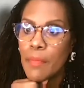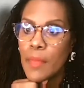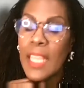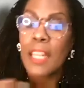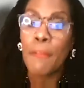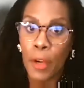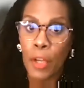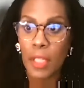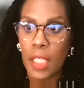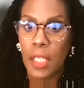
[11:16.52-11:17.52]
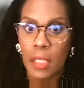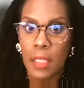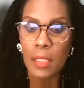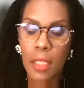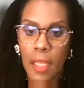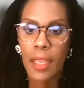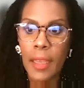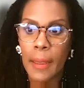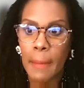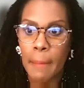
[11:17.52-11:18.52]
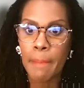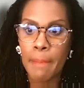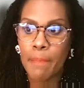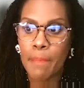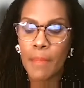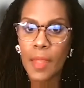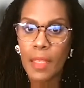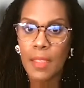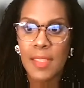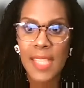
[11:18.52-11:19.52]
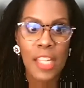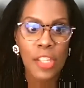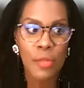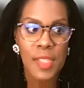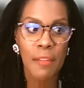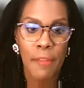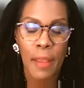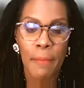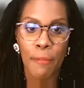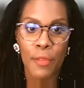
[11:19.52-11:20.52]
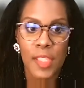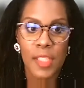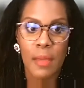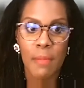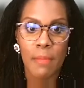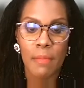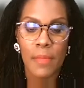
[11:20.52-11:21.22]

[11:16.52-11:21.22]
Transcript: inadvertently setting yourself up for some